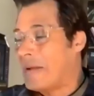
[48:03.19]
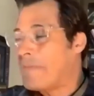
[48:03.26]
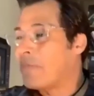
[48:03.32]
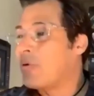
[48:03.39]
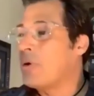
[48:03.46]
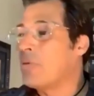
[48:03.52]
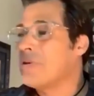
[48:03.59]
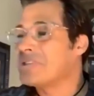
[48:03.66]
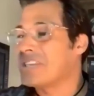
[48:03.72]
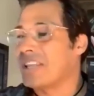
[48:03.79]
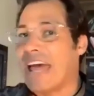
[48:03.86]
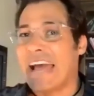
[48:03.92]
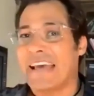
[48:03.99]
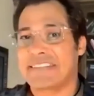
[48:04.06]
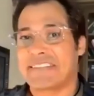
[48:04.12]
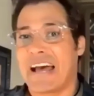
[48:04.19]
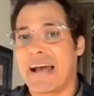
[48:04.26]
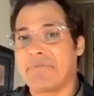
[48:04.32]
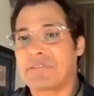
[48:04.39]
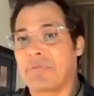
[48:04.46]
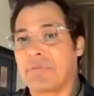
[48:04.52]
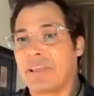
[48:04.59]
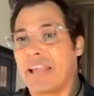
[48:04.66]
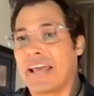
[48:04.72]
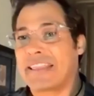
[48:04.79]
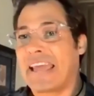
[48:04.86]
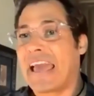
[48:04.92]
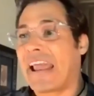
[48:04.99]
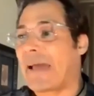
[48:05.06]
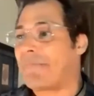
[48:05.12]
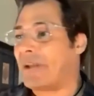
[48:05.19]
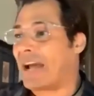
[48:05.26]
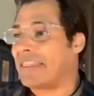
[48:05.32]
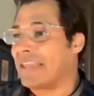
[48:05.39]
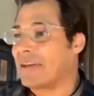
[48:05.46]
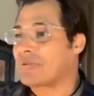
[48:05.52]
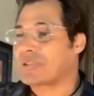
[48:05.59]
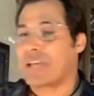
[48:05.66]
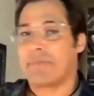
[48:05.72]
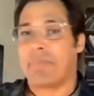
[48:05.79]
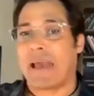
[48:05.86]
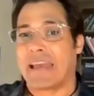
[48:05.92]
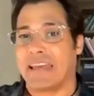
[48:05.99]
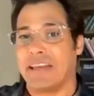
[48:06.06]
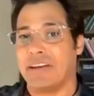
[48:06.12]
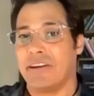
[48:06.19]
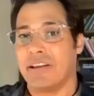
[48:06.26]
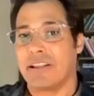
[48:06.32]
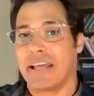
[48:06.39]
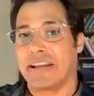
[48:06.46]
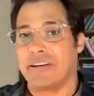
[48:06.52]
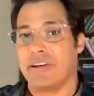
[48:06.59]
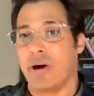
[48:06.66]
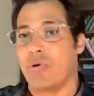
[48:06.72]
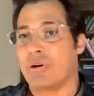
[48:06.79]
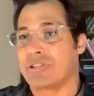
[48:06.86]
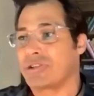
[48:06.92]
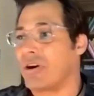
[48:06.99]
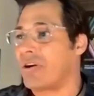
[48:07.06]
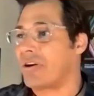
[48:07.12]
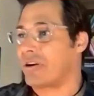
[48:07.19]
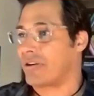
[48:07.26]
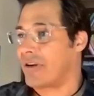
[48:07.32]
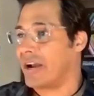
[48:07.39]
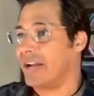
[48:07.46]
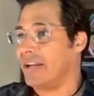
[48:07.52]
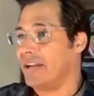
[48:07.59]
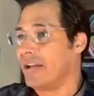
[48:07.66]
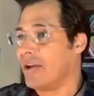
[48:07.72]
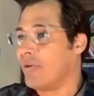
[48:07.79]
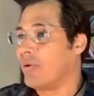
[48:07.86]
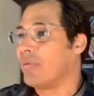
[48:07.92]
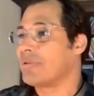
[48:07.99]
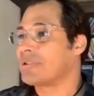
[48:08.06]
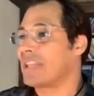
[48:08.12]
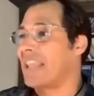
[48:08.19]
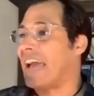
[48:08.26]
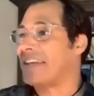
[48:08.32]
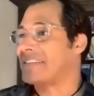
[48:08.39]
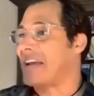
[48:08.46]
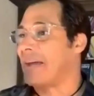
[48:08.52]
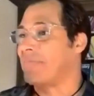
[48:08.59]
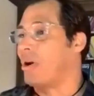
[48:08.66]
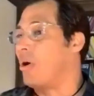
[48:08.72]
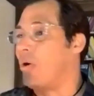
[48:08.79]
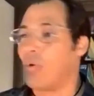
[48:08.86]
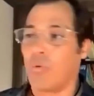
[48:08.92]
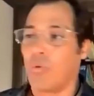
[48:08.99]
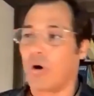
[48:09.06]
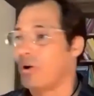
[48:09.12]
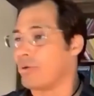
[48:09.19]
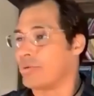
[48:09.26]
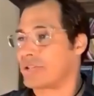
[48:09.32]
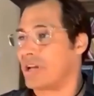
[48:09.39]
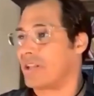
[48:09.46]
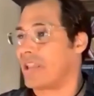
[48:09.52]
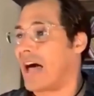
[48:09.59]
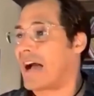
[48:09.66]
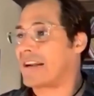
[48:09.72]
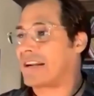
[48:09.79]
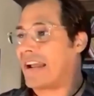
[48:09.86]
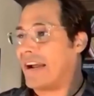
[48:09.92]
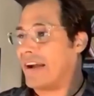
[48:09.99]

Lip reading: When was the last time something like that happened? I think it was like back in like Noah's Ark, right? When was the last time the whole world was on lockdown?